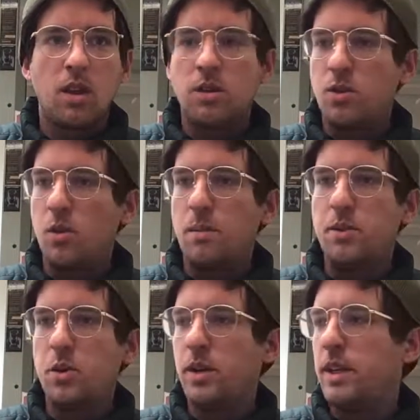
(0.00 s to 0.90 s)
So what I'm
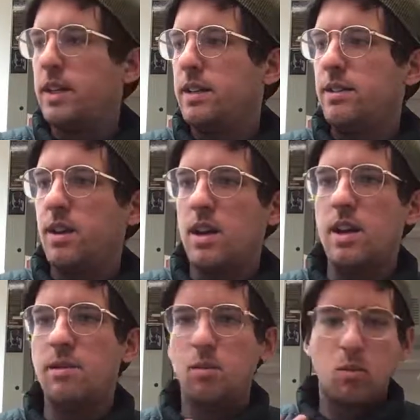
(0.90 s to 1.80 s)
doing is
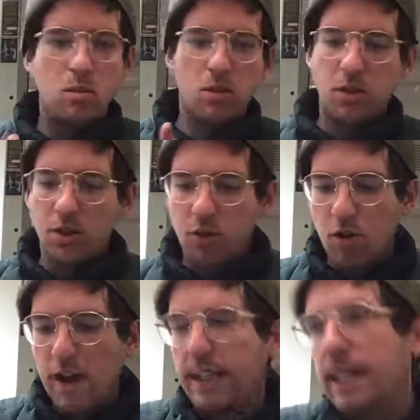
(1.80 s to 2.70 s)
just cracking